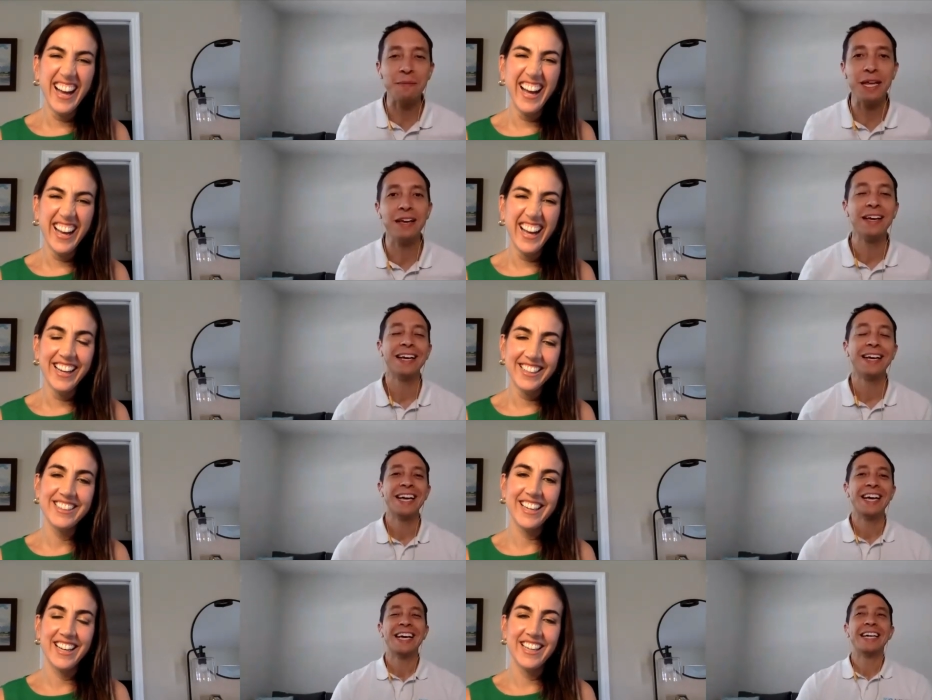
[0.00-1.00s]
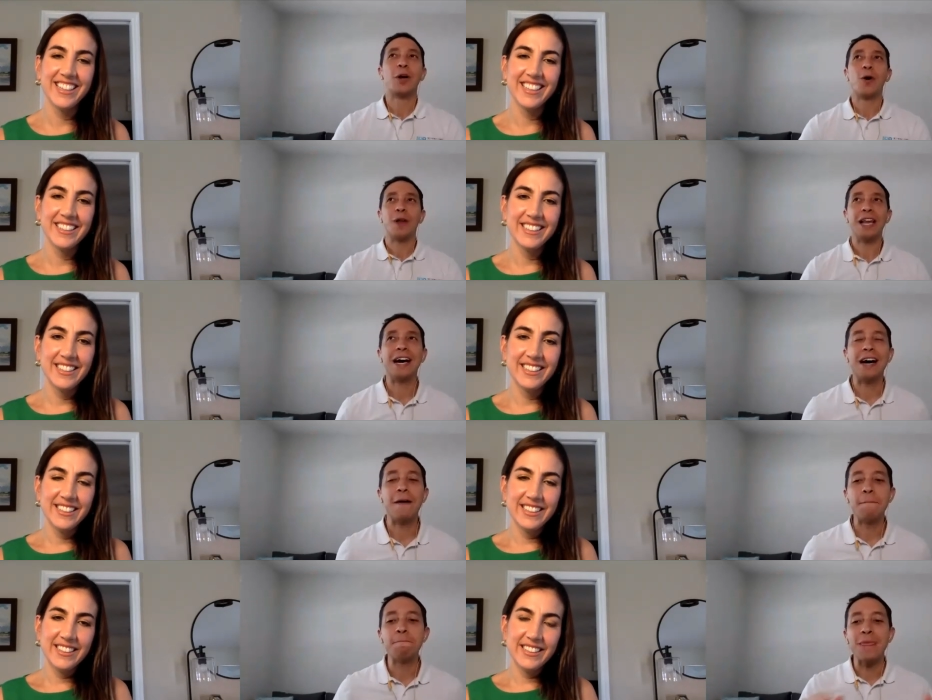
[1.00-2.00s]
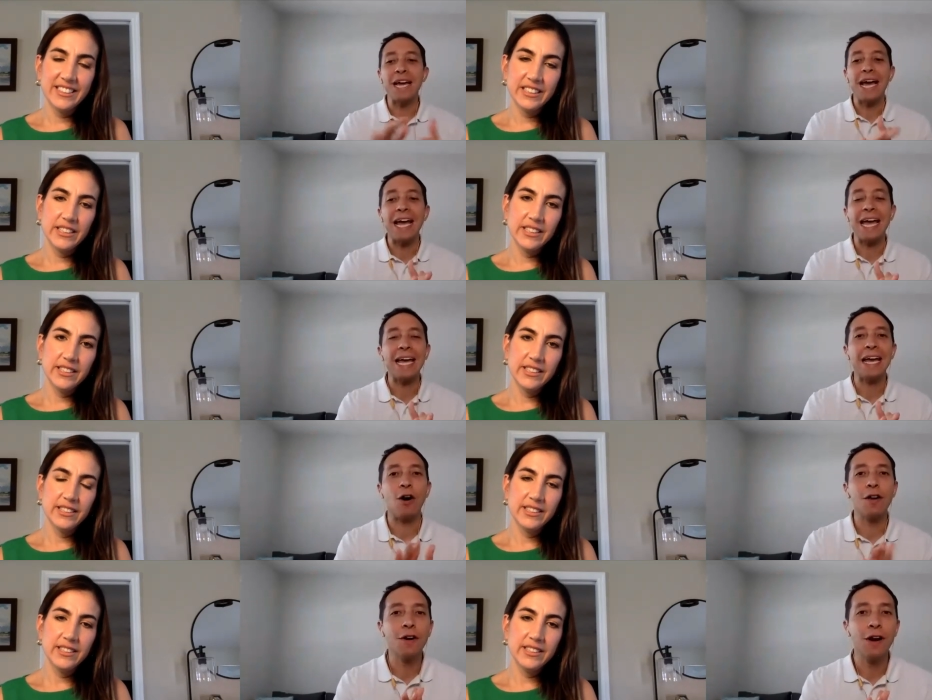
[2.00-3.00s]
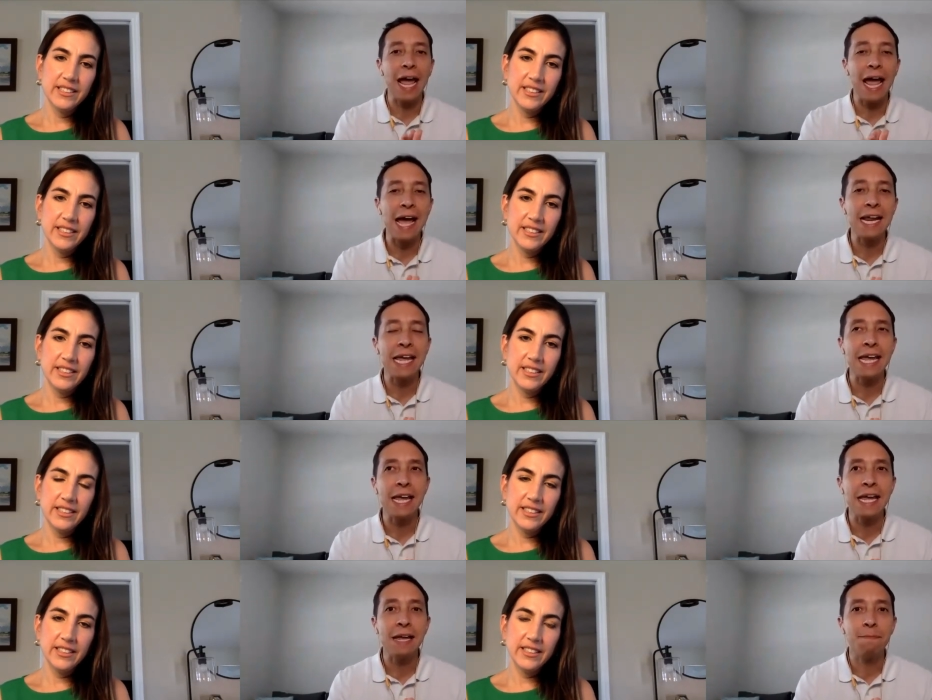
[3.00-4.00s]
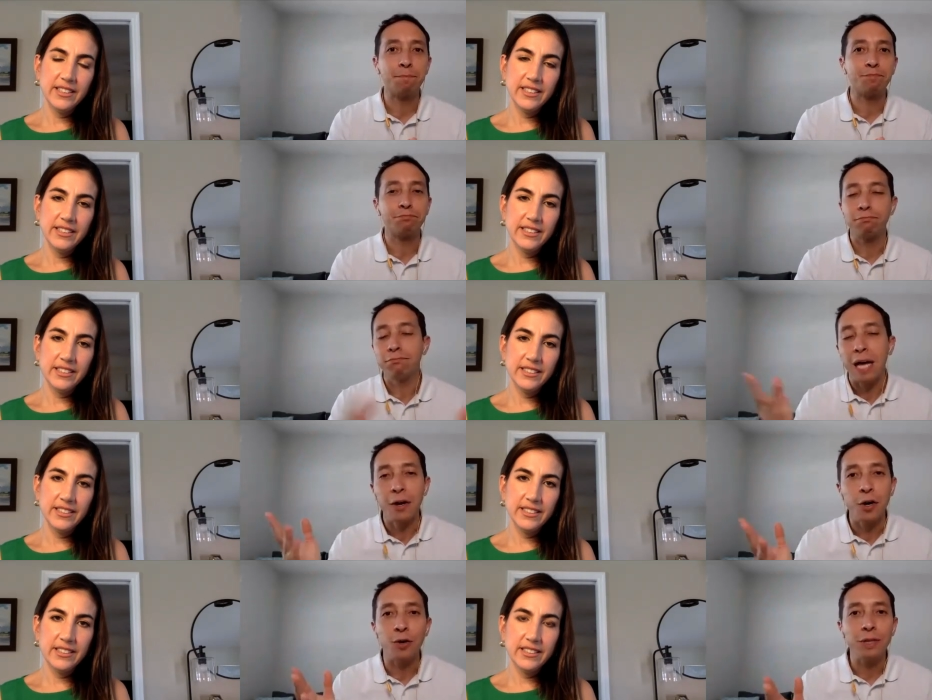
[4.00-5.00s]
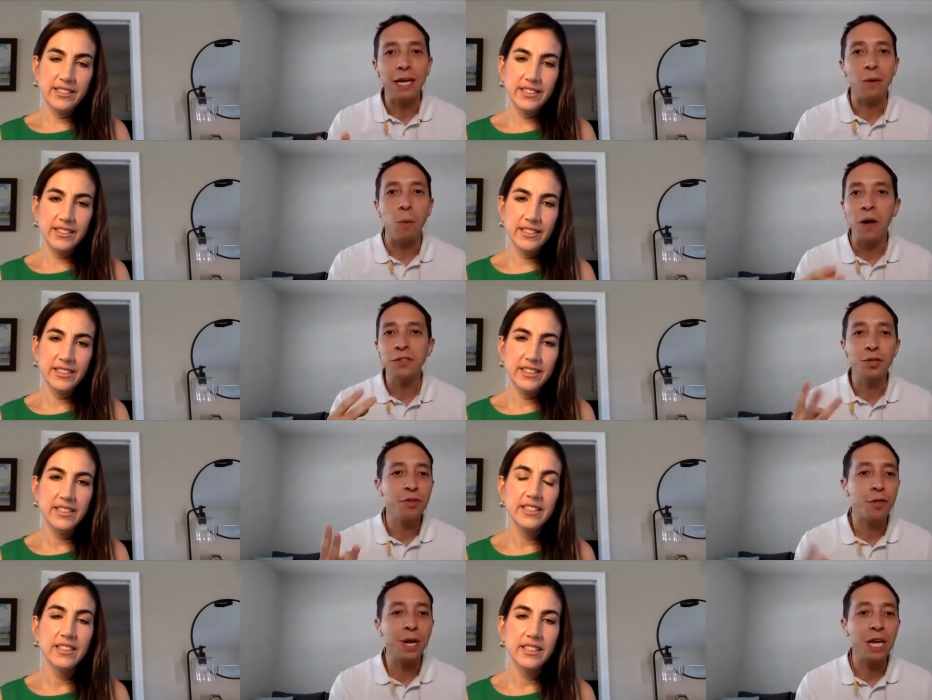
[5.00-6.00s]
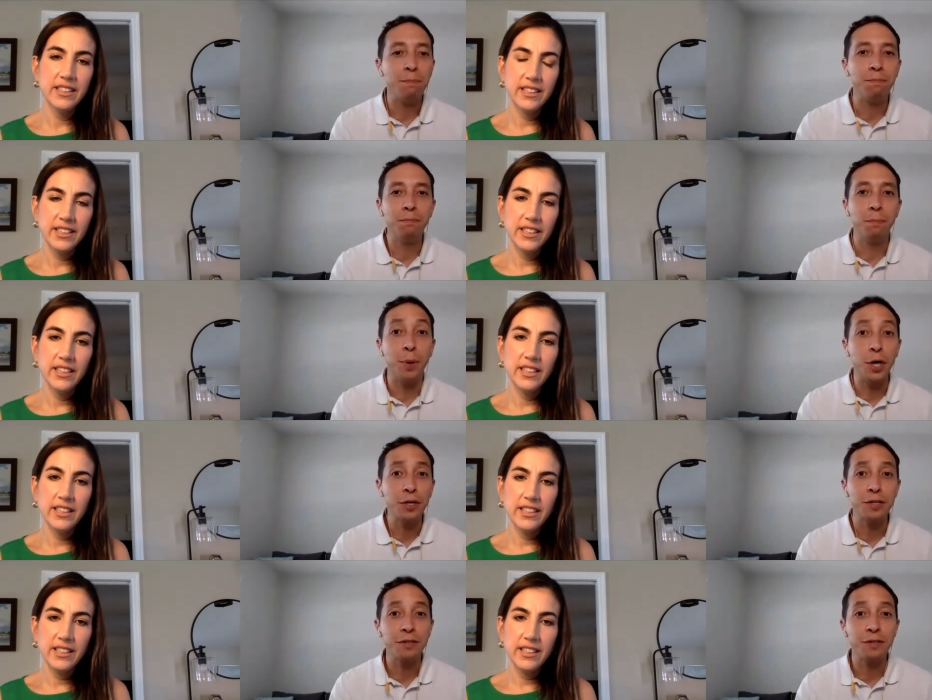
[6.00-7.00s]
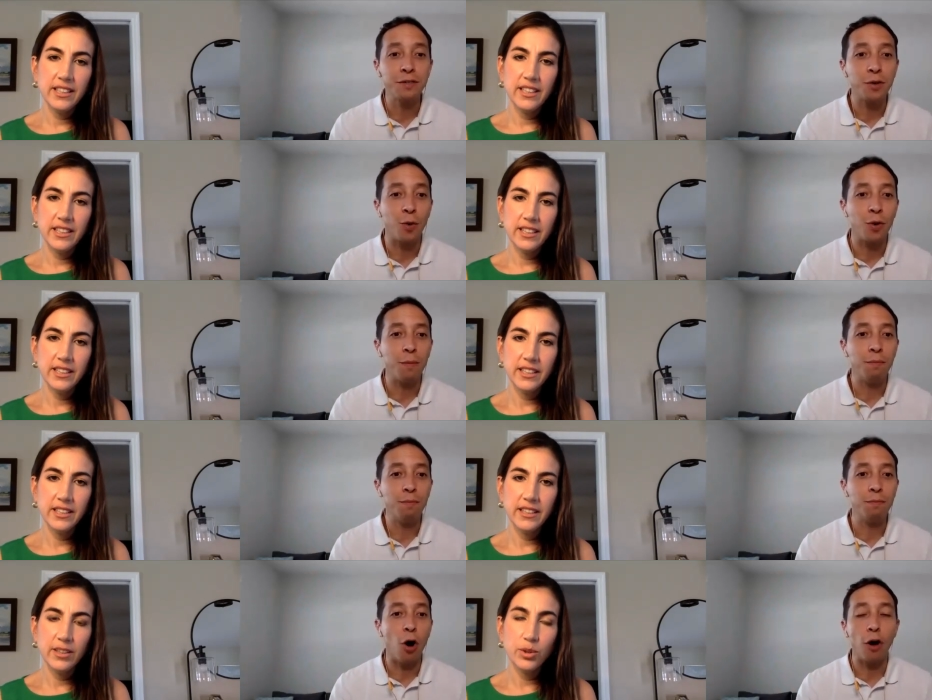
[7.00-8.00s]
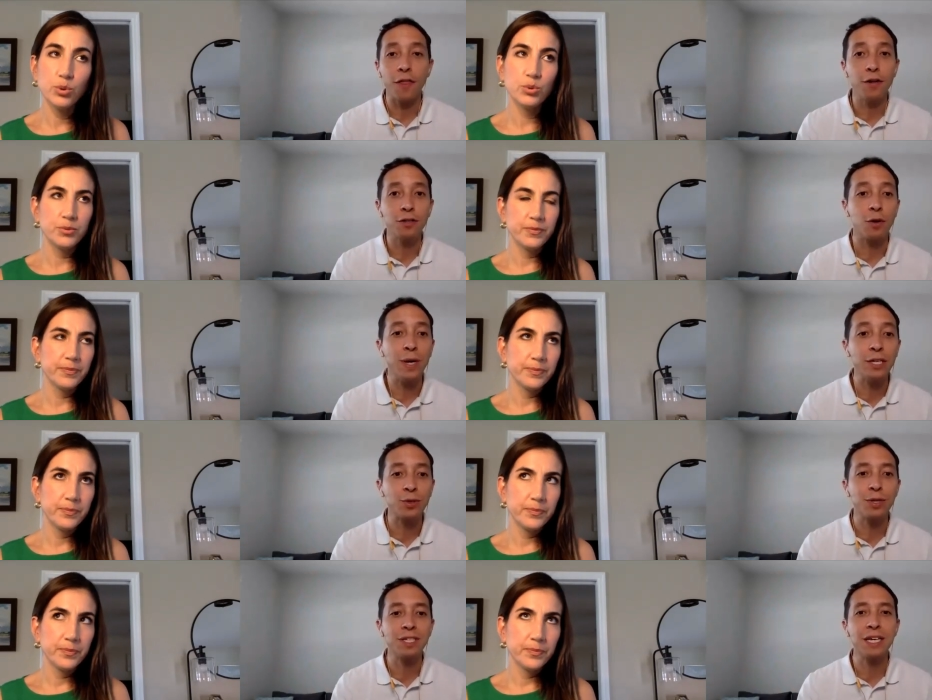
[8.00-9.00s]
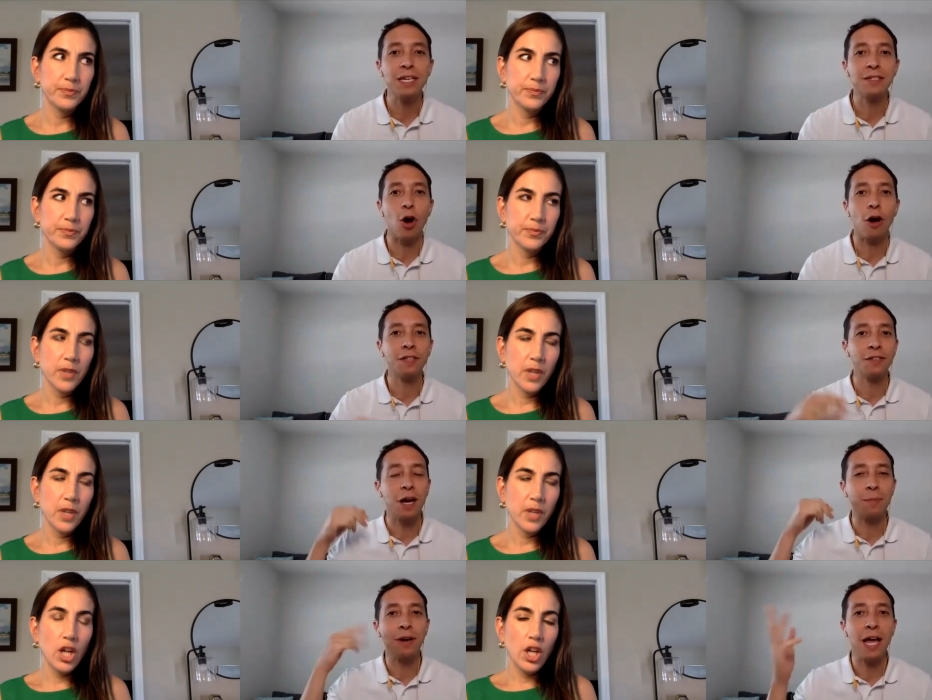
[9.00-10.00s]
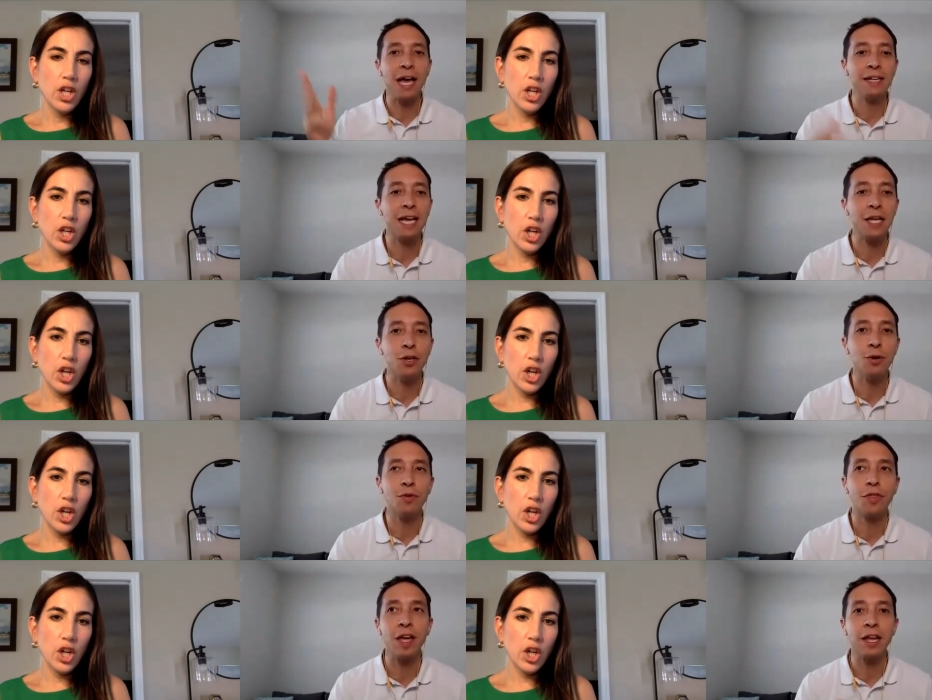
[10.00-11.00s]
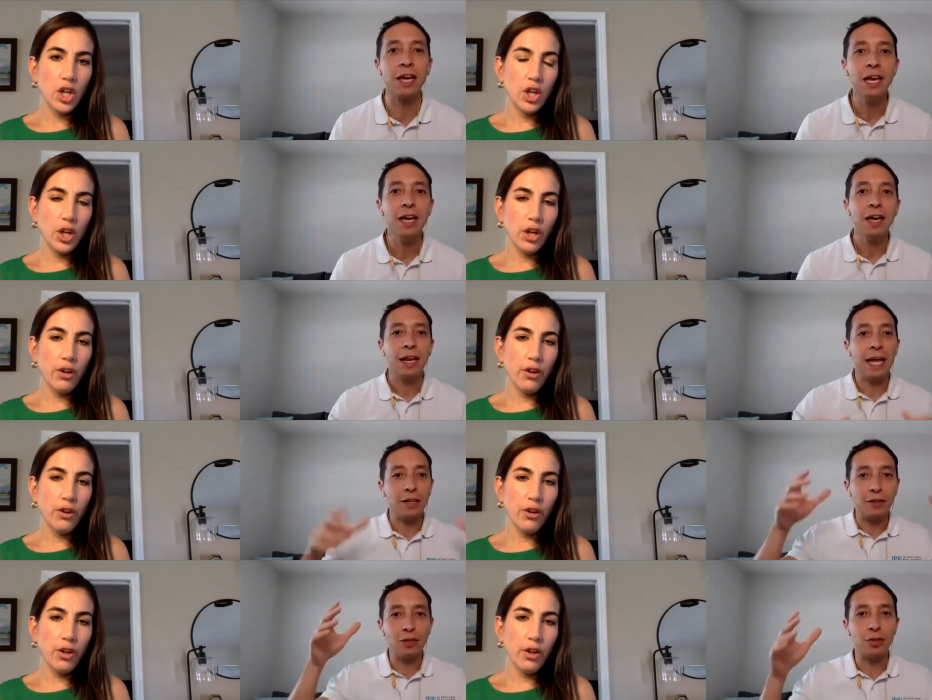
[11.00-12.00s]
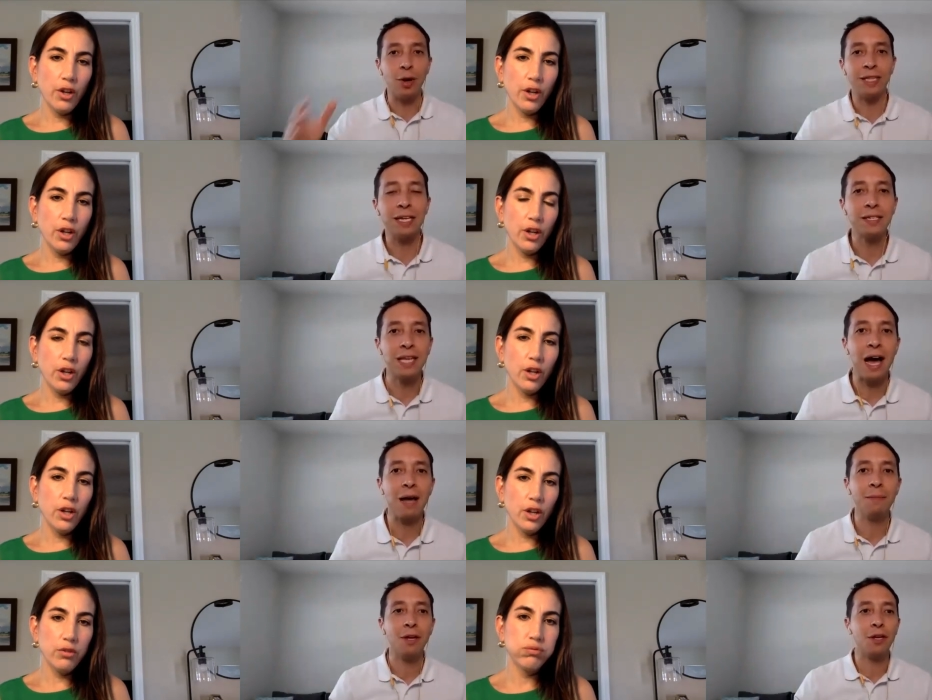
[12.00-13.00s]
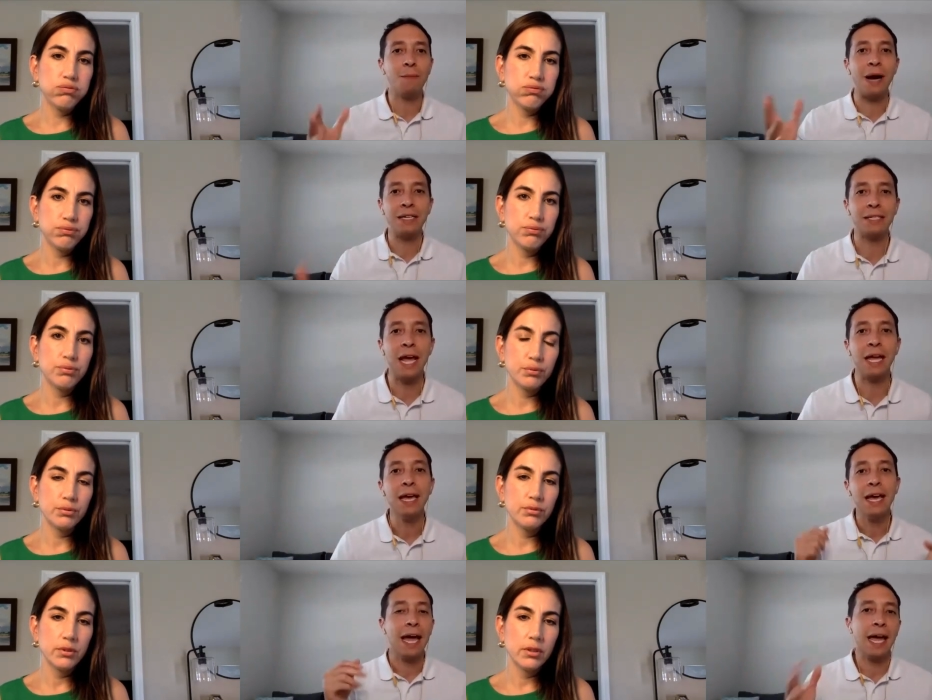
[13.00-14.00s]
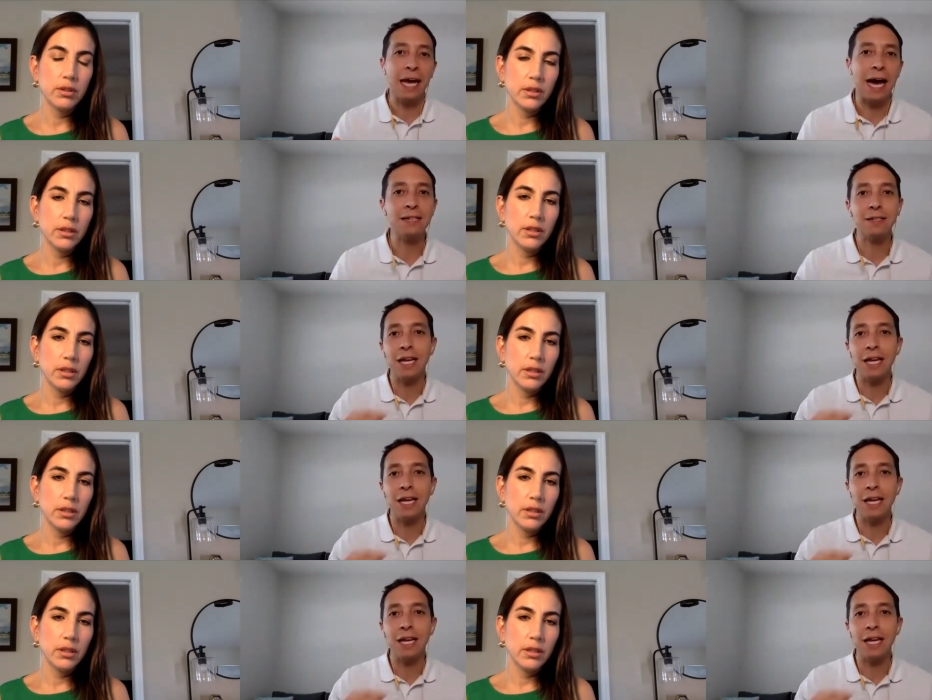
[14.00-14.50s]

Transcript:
Speaker 1: me yeah. so um, it, are there any i don't know like one two three books or authors oh. or resources off the top of your head that you think like during this time you might say hey guys